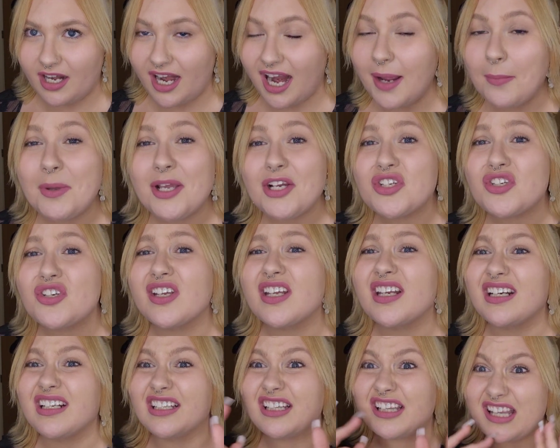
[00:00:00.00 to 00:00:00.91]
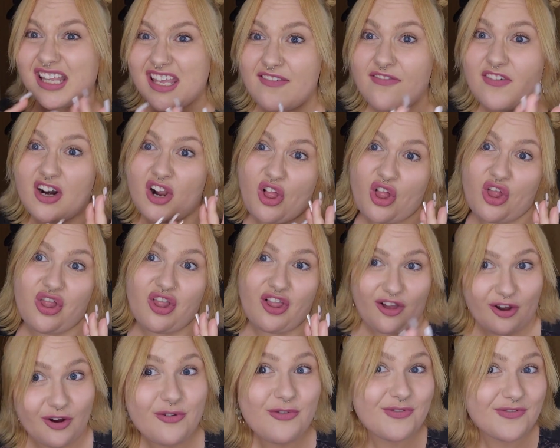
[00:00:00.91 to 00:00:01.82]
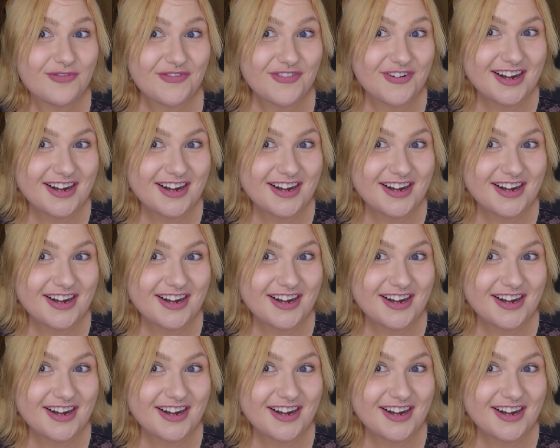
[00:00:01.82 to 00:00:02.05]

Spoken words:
I'm actually going to leave it alone for